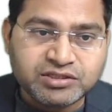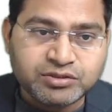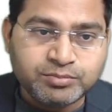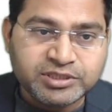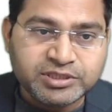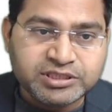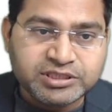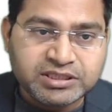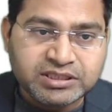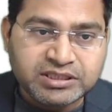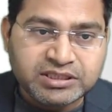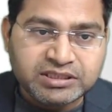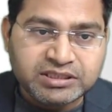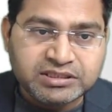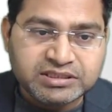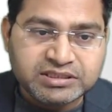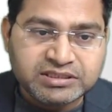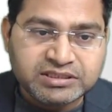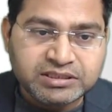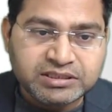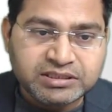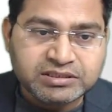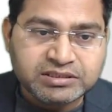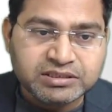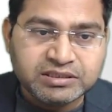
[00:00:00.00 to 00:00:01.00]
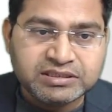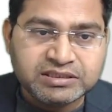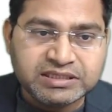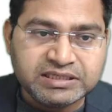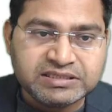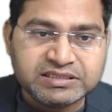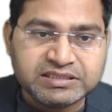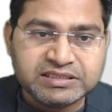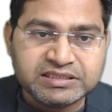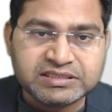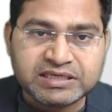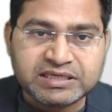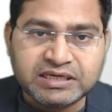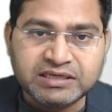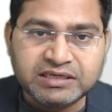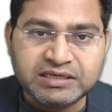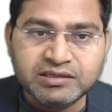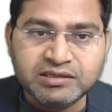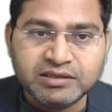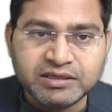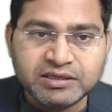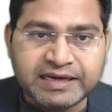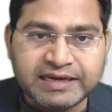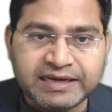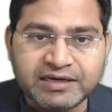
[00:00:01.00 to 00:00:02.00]
So basically this is test
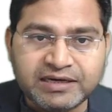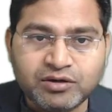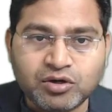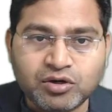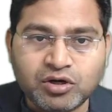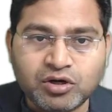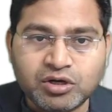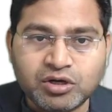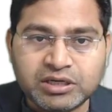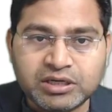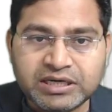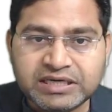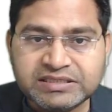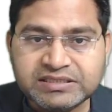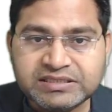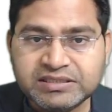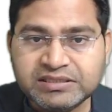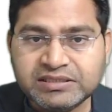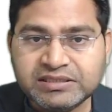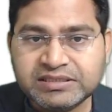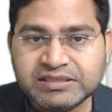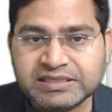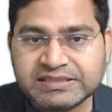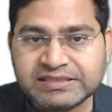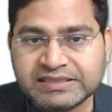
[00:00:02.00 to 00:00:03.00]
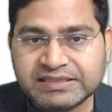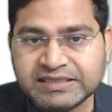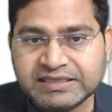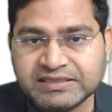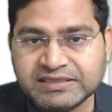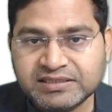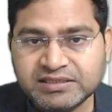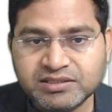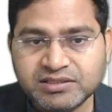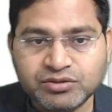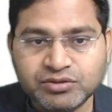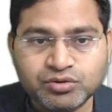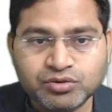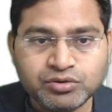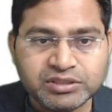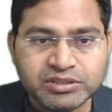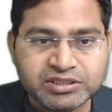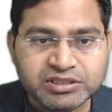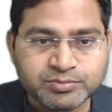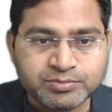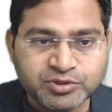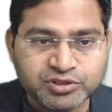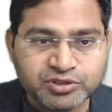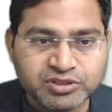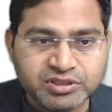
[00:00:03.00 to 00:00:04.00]
design, and organizing test cases into
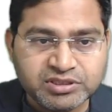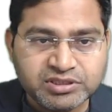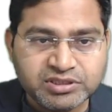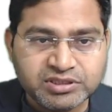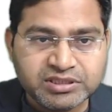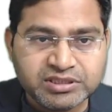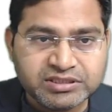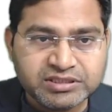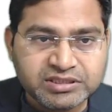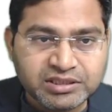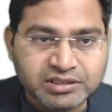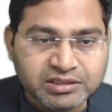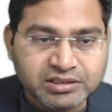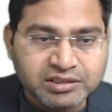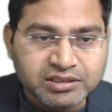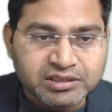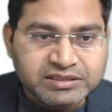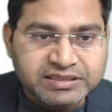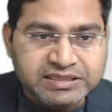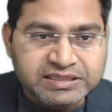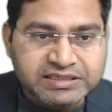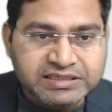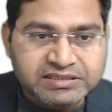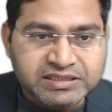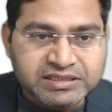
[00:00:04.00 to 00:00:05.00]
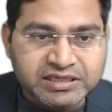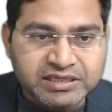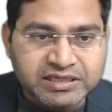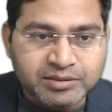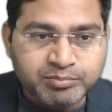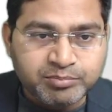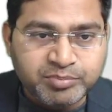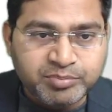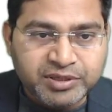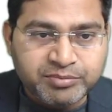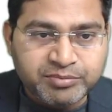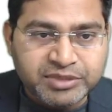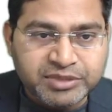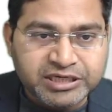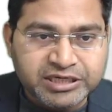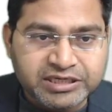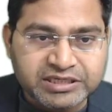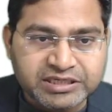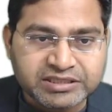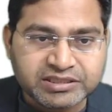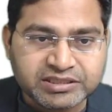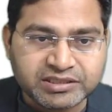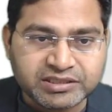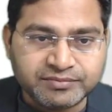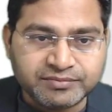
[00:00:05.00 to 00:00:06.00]
test procedure is a test
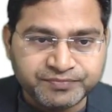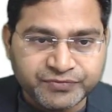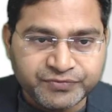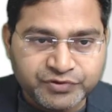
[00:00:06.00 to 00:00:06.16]
implementation.